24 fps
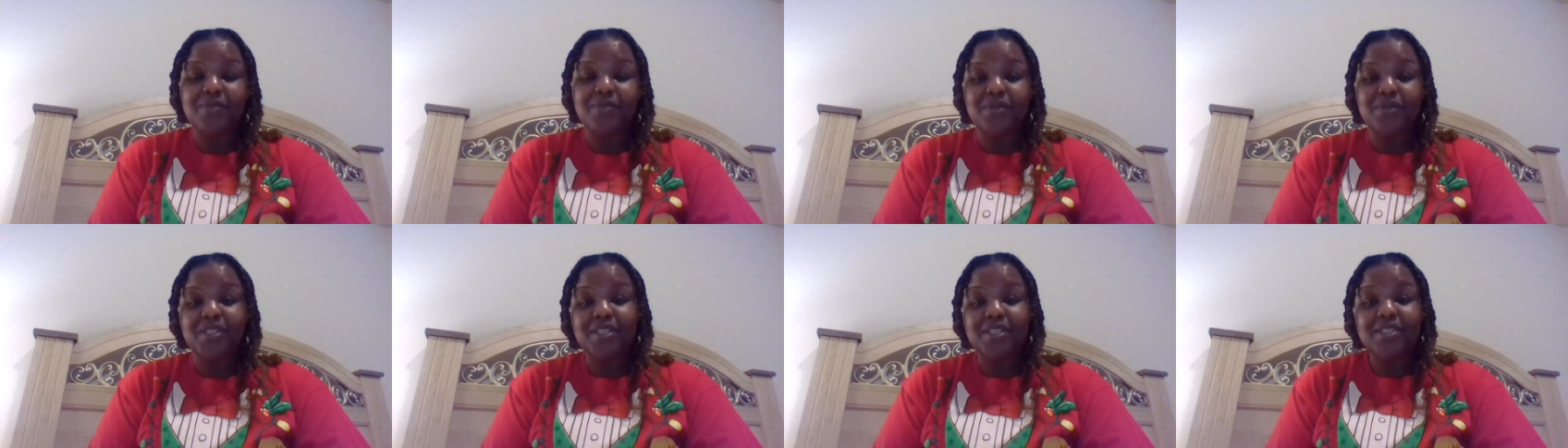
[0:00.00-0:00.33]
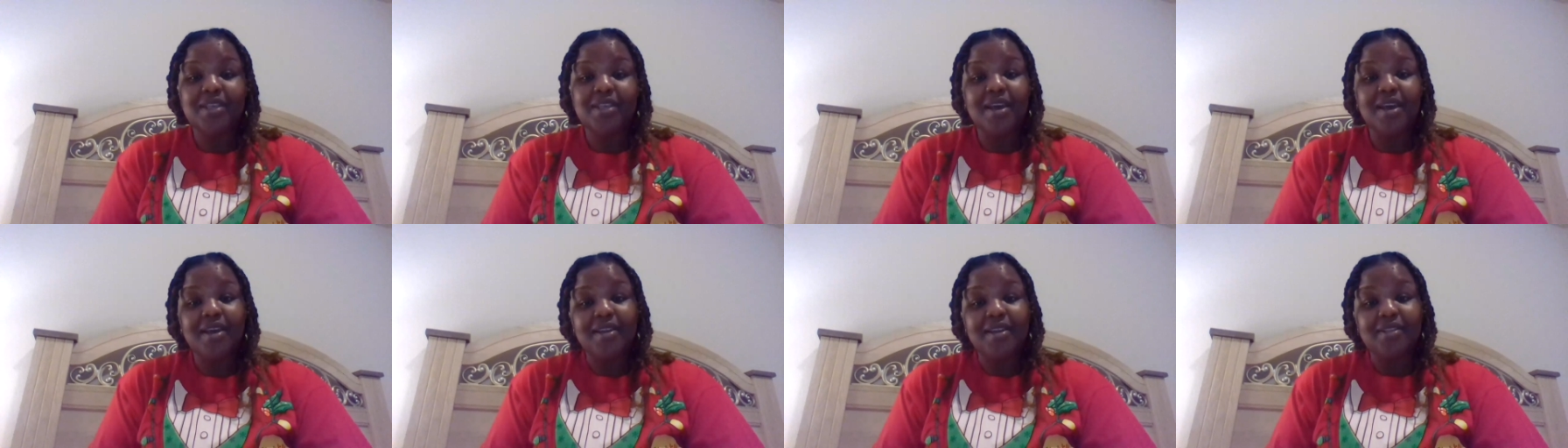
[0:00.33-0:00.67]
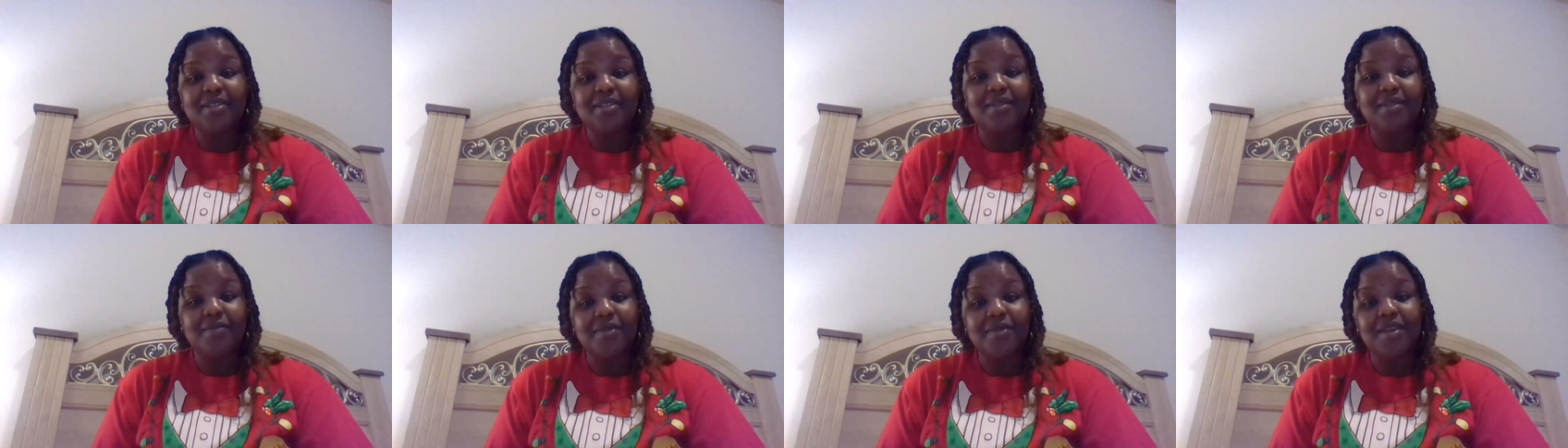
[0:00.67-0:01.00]
which is kind of
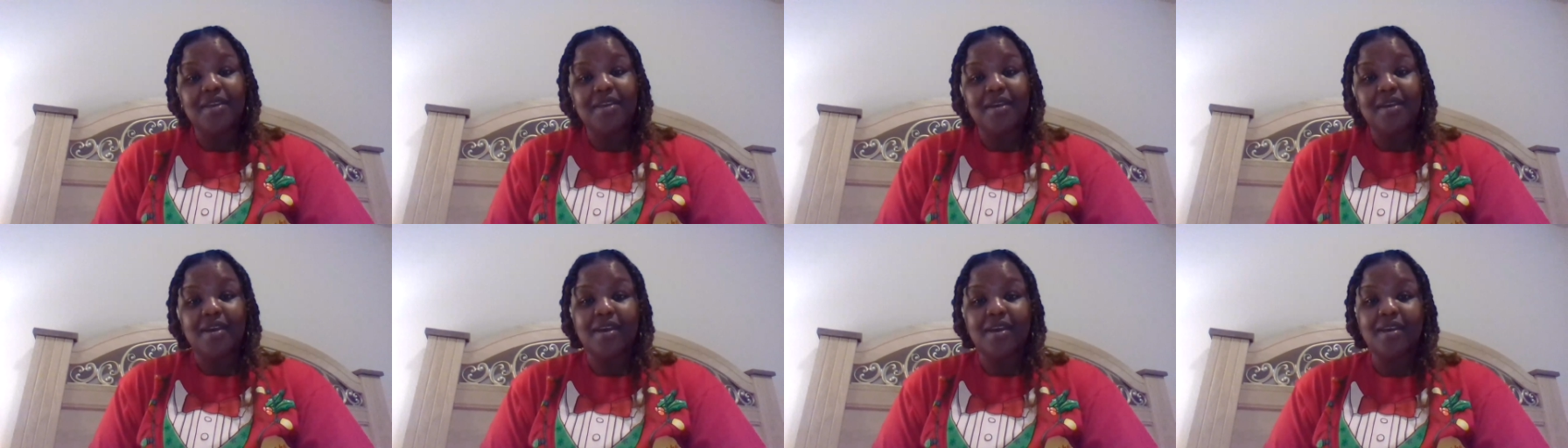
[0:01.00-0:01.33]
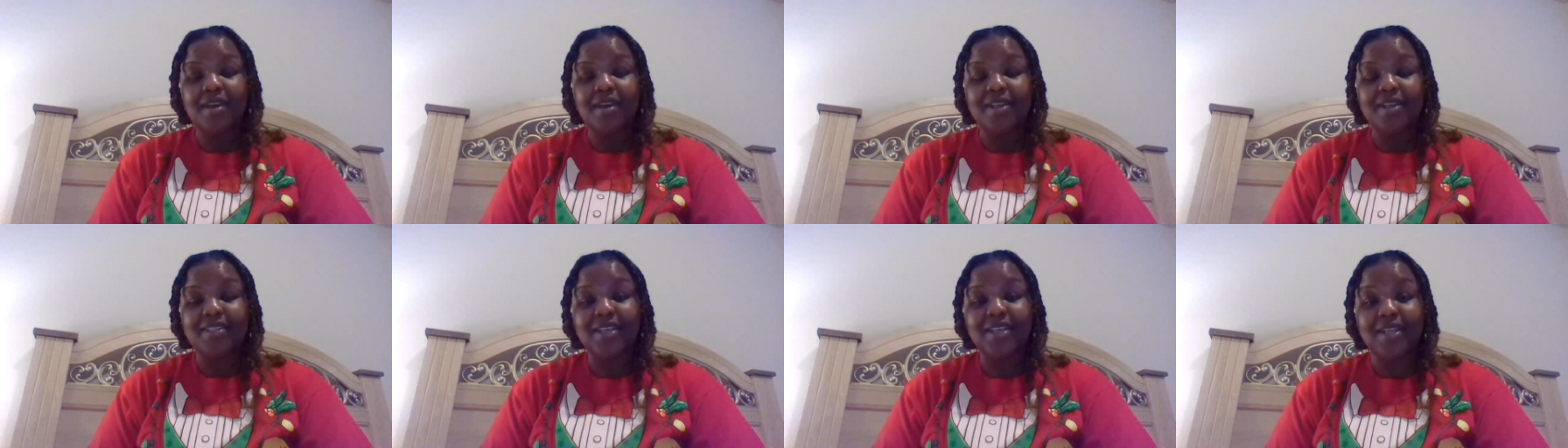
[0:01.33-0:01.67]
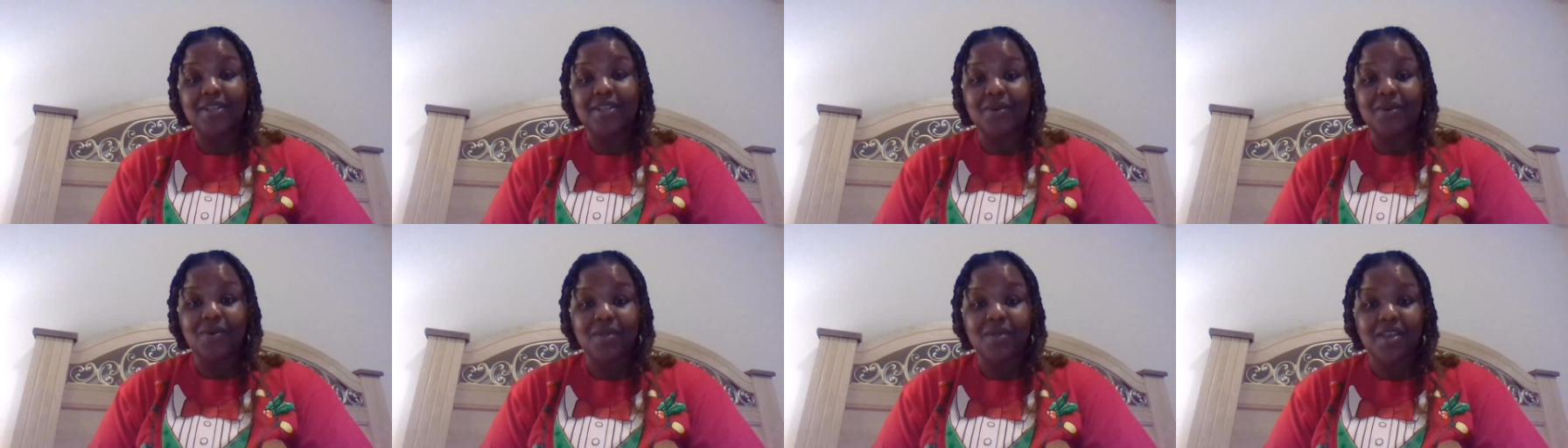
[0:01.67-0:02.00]
something I guess I
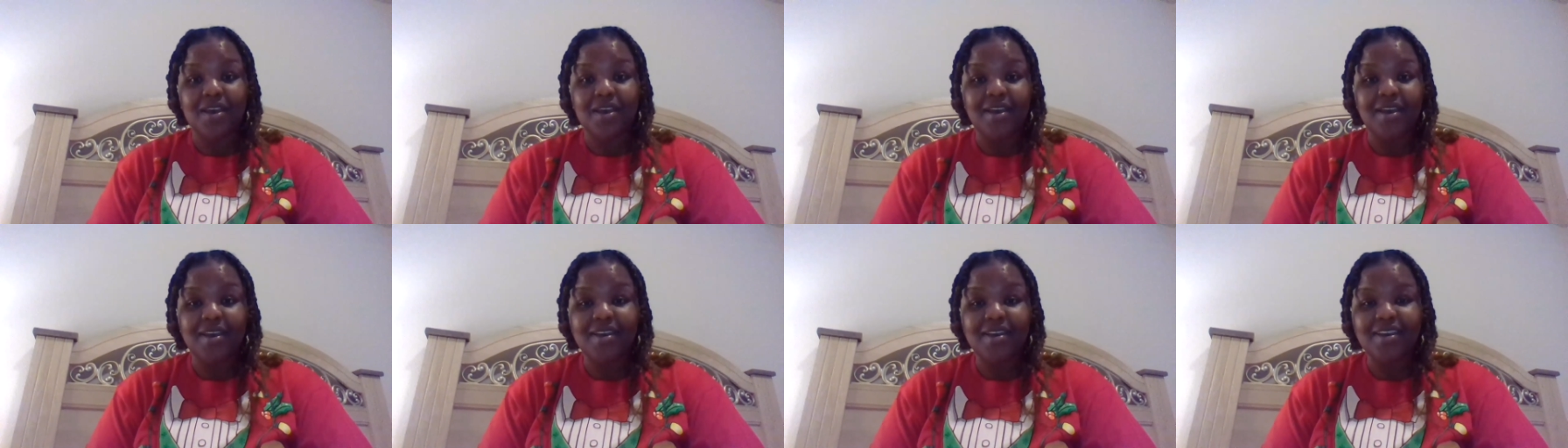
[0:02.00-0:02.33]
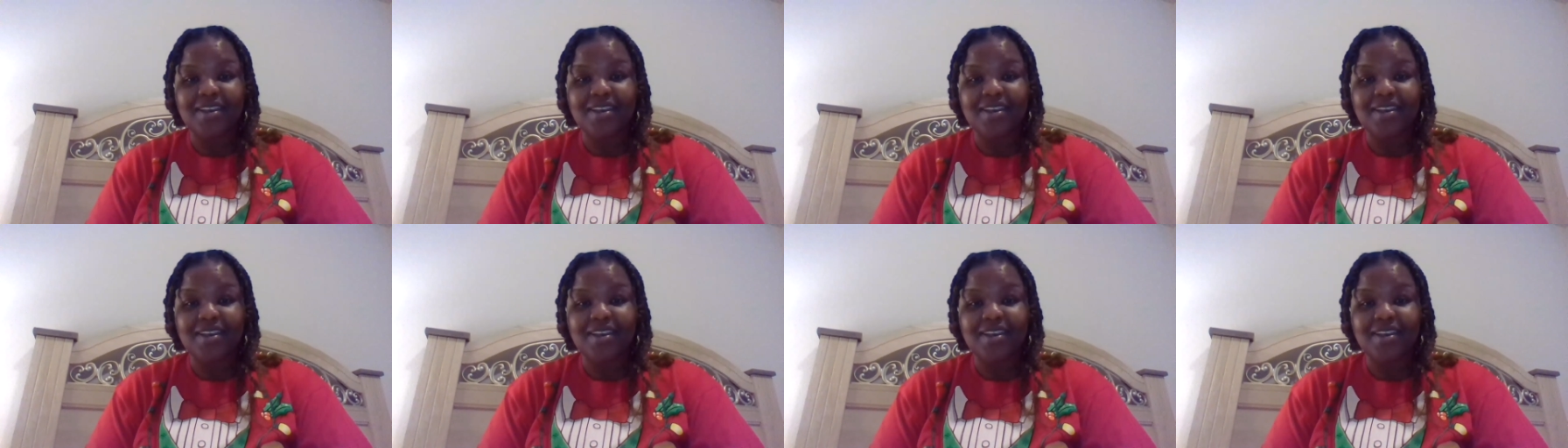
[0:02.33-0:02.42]
don't like